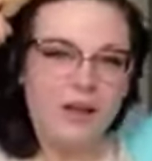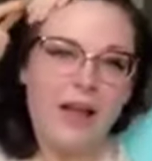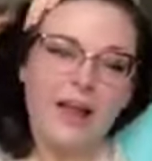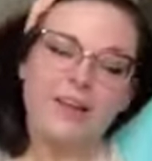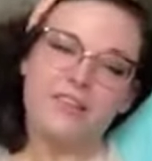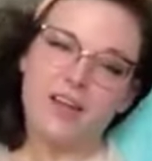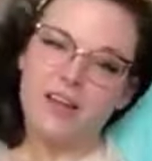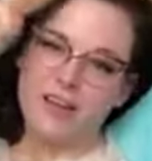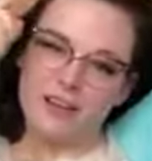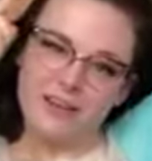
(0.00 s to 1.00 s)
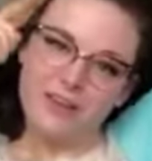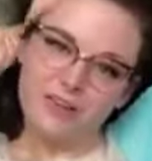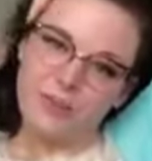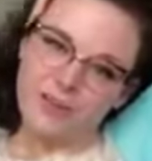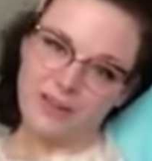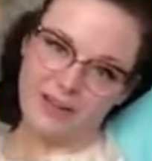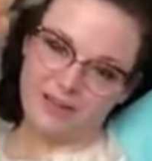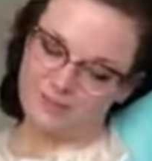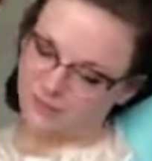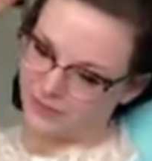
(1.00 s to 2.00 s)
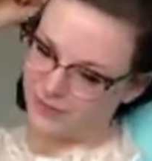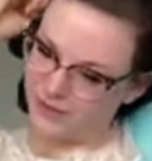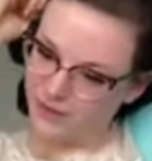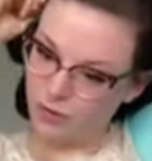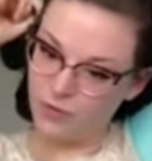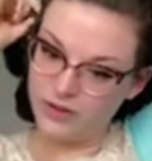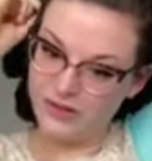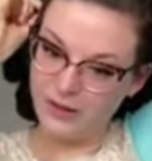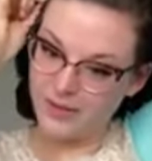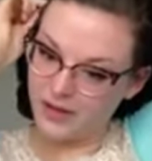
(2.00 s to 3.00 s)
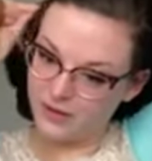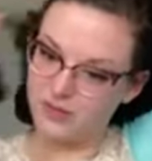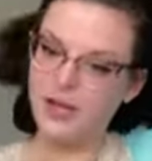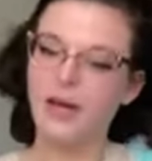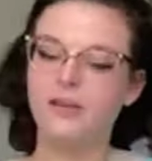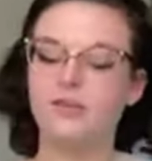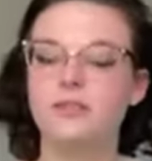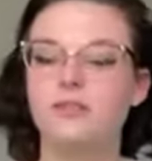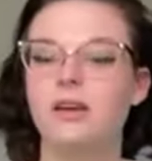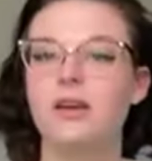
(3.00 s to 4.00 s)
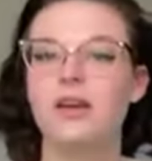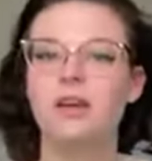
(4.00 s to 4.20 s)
And here's my thing. With some hairstyles,